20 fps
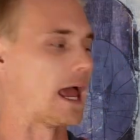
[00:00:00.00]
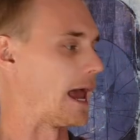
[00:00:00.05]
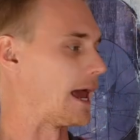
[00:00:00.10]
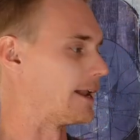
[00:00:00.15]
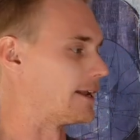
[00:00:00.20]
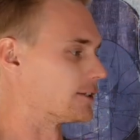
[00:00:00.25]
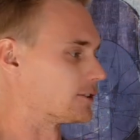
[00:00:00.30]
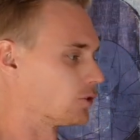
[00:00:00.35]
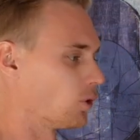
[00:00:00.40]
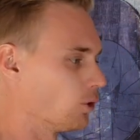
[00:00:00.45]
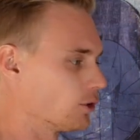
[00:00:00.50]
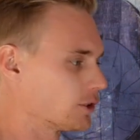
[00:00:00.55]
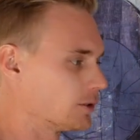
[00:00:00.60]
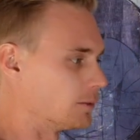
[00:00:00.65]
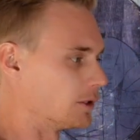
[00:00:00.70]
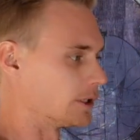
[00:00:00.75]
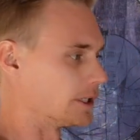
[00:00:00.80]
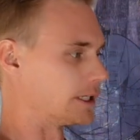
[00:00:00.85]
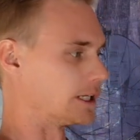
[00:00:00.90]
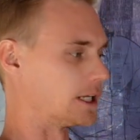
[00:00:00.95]
and it's
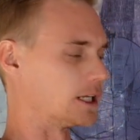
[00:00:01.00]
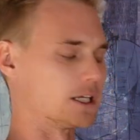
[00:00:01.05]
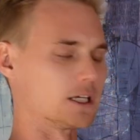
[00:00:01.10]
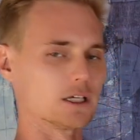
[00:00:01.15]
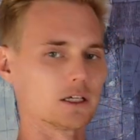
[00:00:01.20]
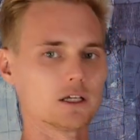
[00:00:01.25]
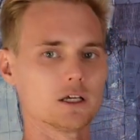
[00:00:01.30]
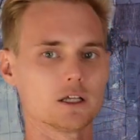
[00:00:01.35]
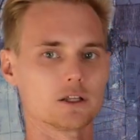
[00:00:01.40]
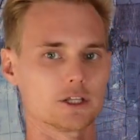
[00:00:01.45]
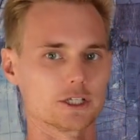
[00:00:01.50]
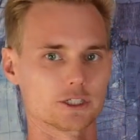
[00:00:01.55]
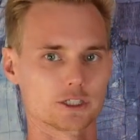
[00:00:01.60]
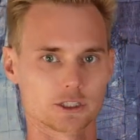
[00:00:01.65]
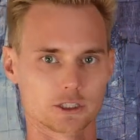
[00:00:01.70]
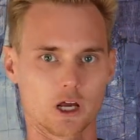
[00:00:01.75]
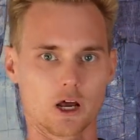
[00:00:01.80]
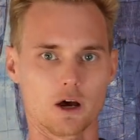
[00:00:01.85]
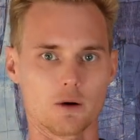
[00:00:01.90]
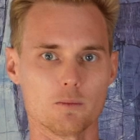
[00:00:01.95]
ultimately getting the
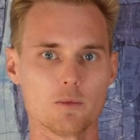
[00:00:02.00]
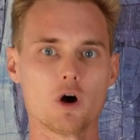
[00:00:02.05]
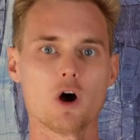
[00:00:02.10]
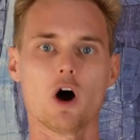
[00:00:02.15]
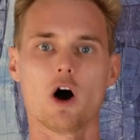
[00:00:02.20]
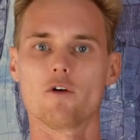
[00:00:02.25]
sum